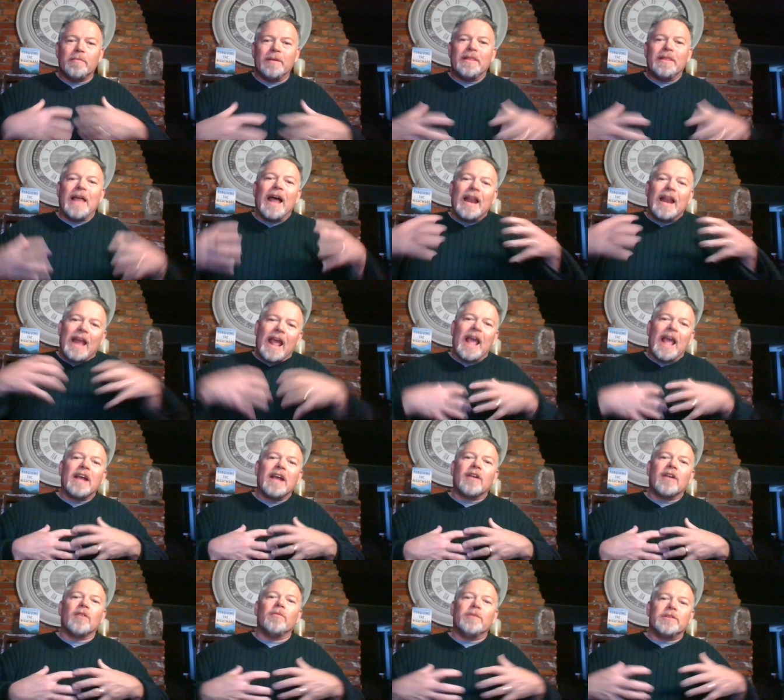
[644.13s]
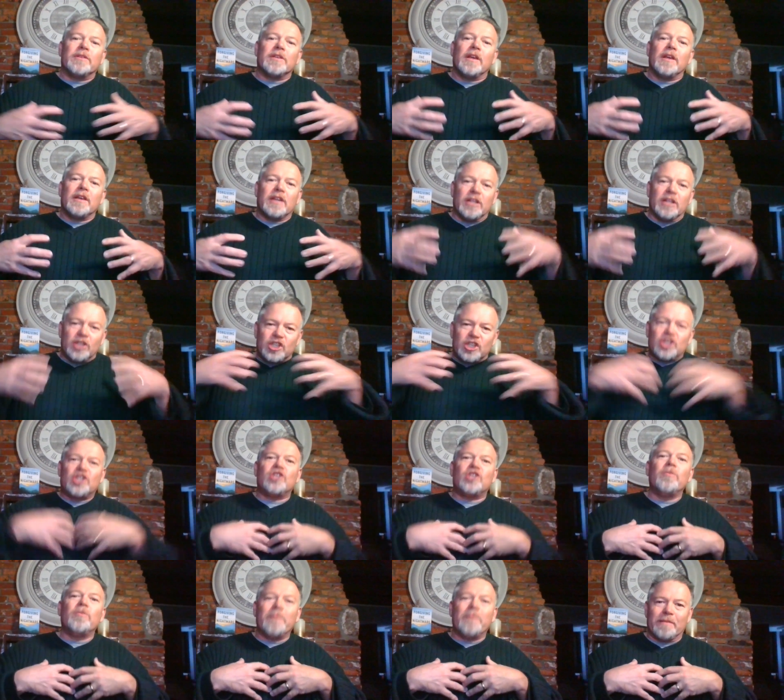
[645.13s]
But that anger was
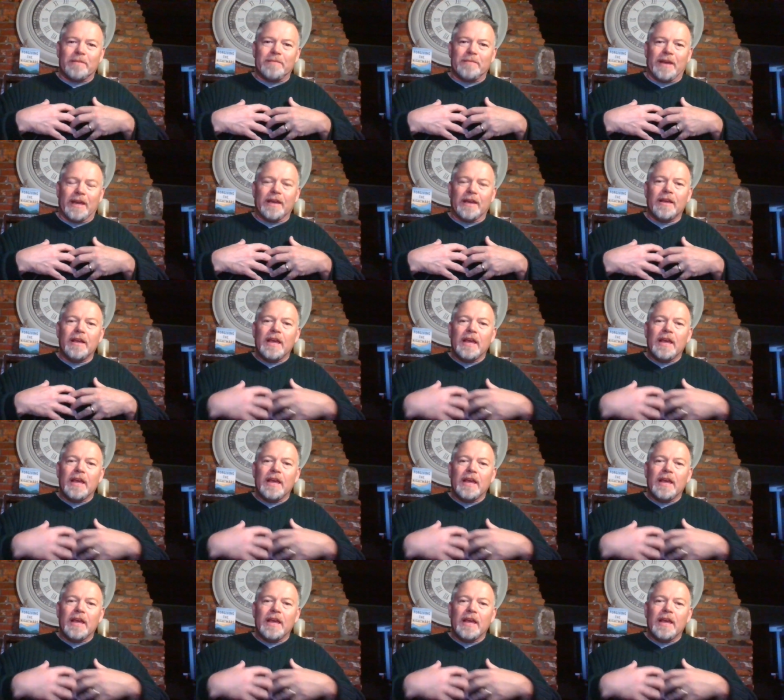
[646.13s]
consuming me.